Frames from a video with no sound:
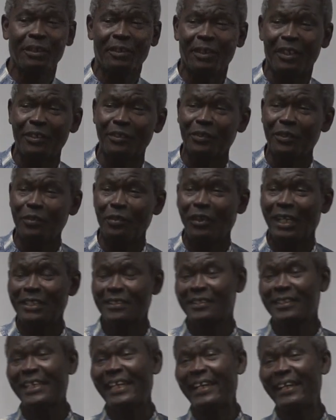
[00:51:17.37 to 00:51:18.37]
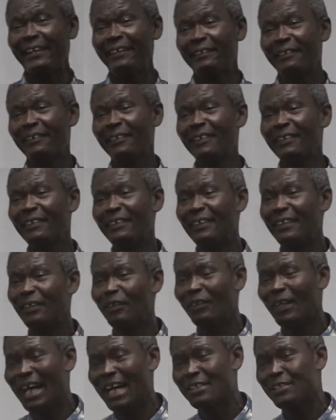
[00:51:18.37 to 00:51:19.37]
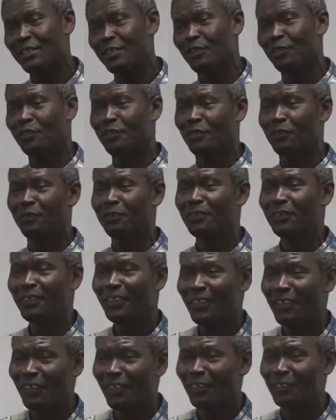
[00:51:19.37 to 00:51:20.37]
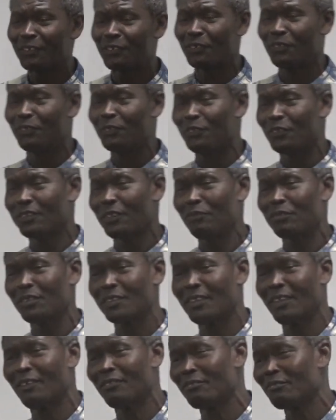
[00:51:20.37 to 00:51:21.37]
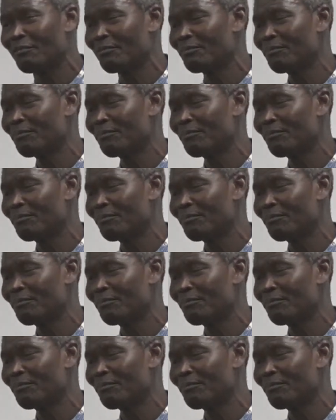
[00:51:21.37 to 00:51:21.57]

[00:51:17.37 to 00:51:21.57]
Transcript: because you are scared. They will ask you to, you know, to do some stuff.